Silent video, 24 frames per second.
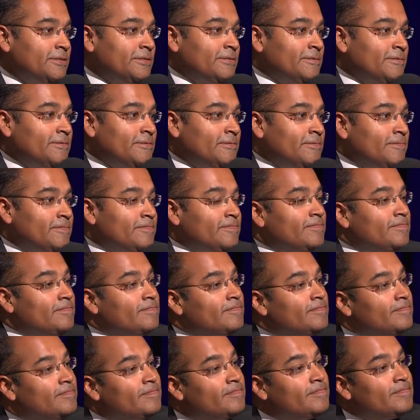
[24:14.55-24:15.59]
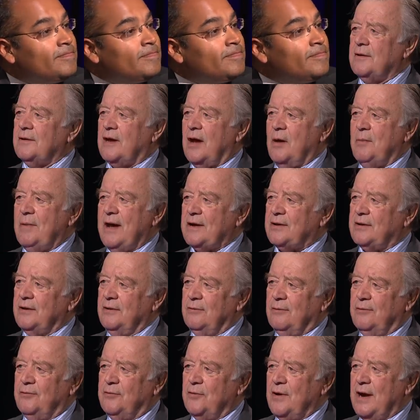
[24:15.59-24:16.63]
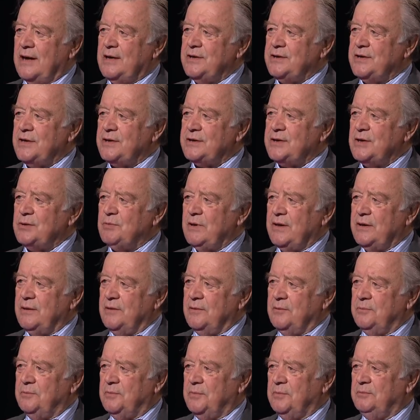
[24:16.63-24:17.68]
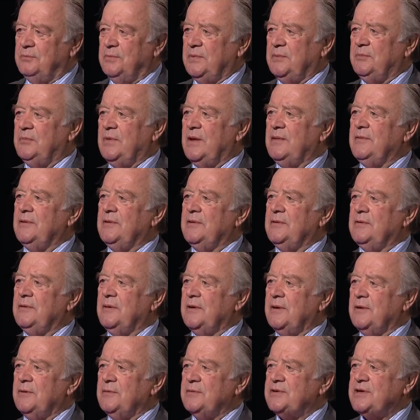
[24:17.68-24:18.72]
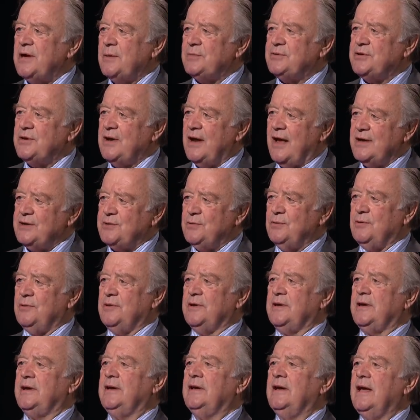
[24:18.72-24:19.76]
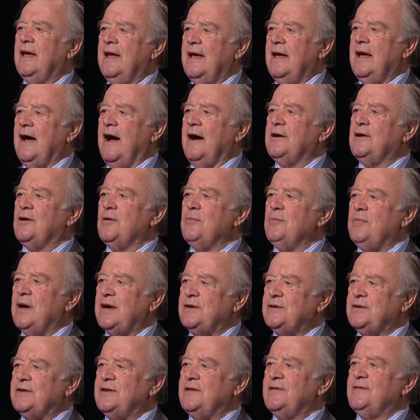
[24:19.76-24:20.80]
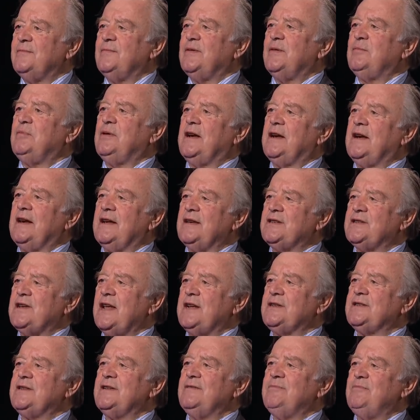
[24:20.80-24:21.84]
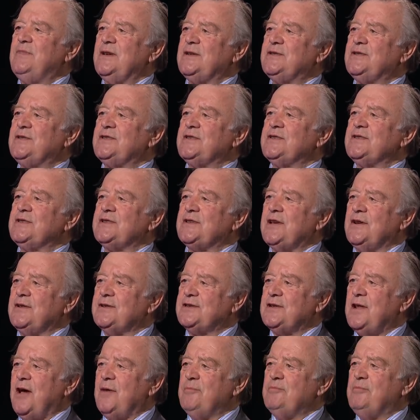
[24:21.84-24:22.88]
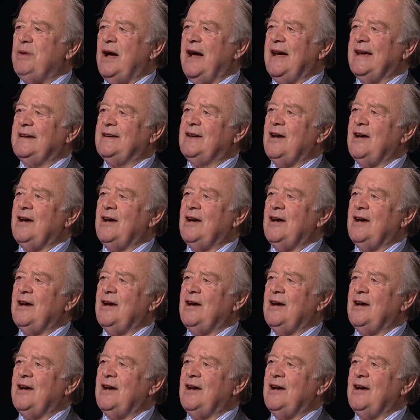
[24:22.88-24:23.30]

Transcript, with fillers: No, no, no, not, go back to the awful nineteen sixties where you, you know, you subsidised all the uncompetitive but politically sensitive businesses and so on, start buying